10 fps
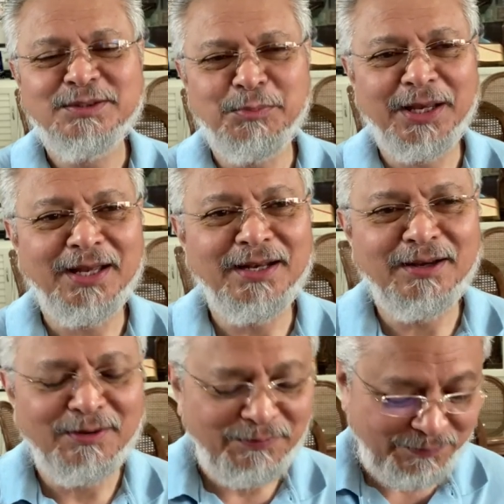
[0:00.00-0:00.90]
It's
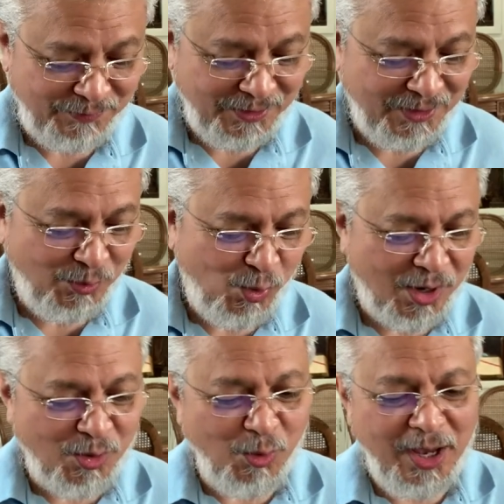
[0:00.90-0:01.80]
beginning of the
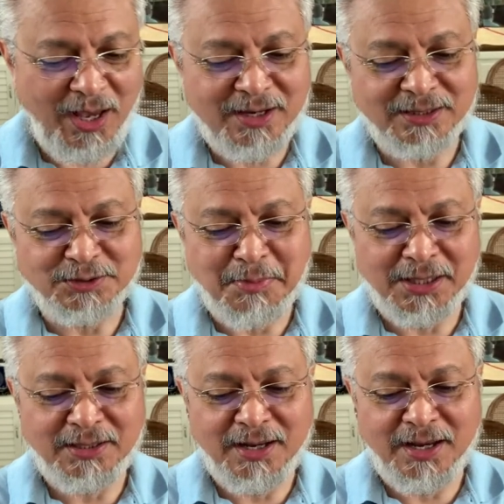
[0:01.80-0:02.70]
work week. It's
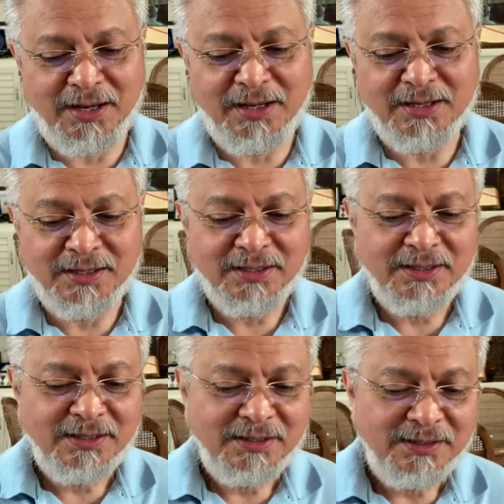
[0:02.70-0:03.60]
Monday,
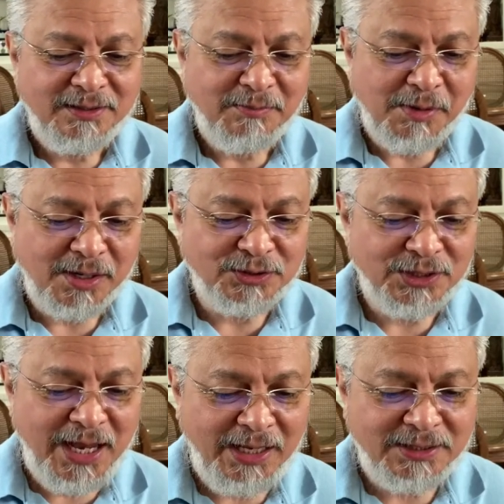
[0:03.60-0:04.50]

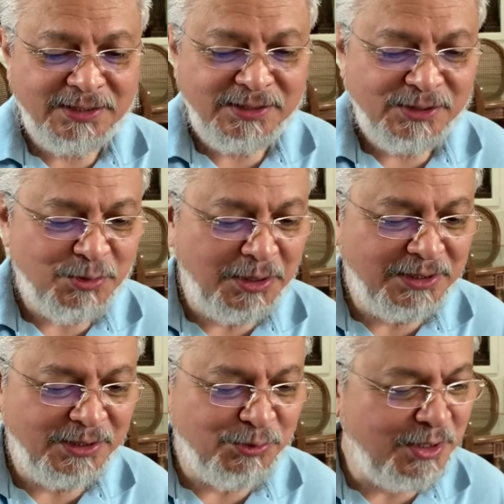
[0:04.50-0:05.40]
March 8,
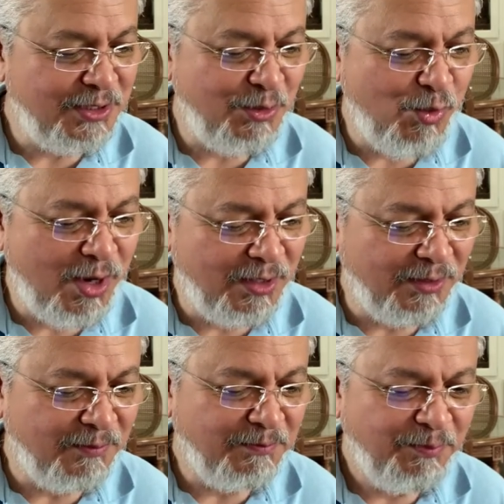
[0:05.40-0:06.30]

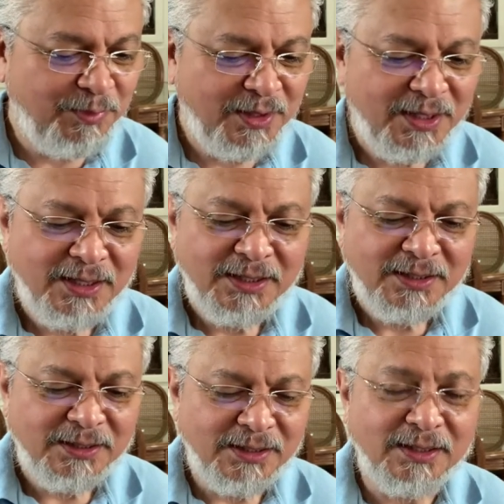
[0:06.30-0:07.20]
2021.
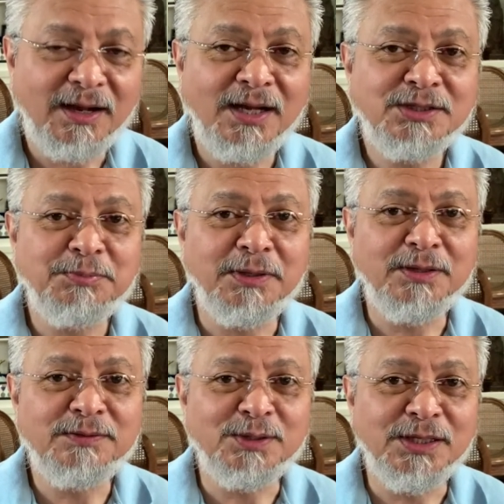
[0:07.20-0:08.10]
And the
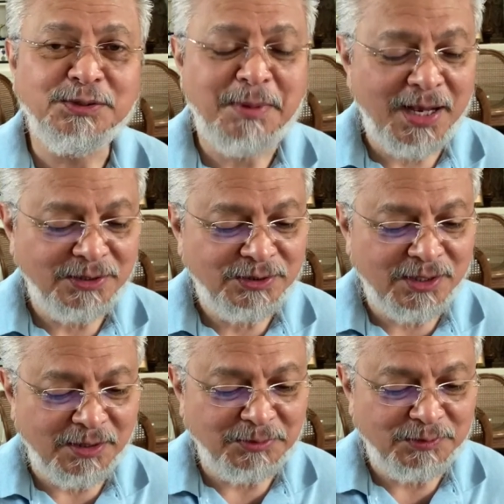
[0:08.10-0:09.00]
gospel of today's Mass
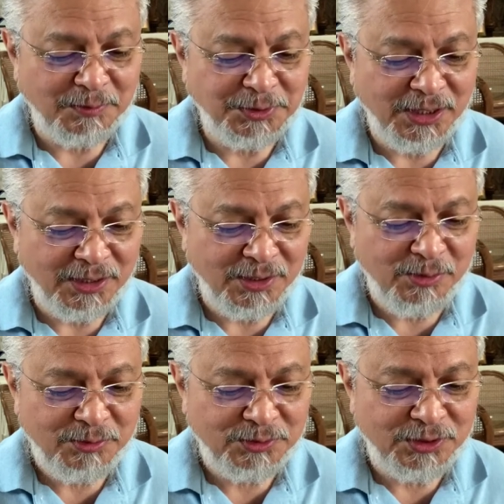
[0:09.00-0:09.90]
comes from St.
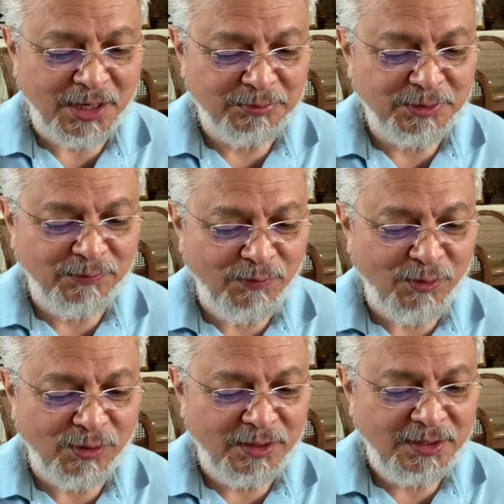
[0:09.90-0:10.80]
Luke chapter
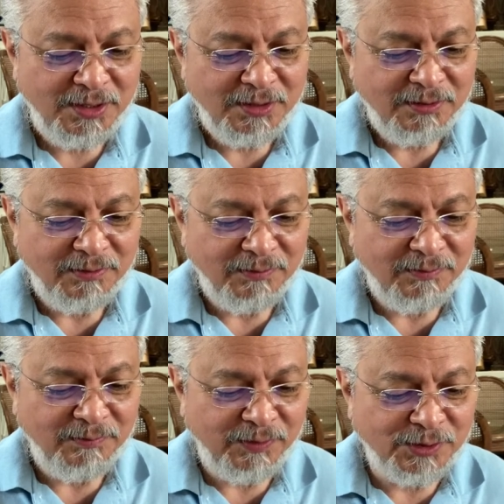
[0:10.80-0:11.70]
4,
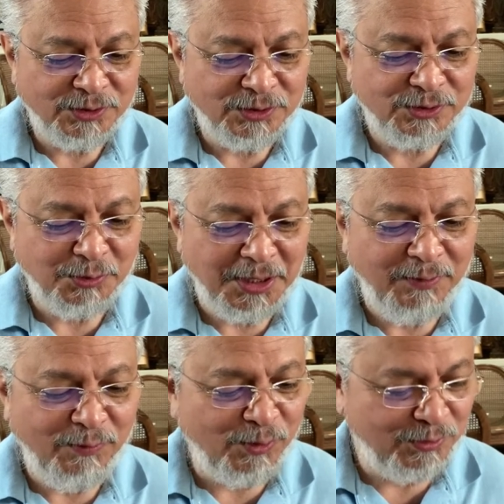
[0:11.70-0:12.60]
verses
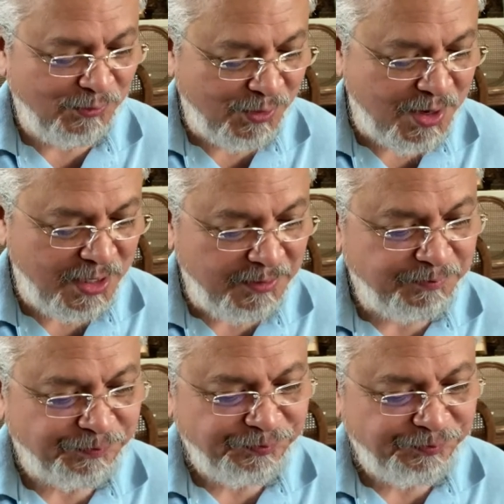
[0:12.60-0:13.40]
24 to 30.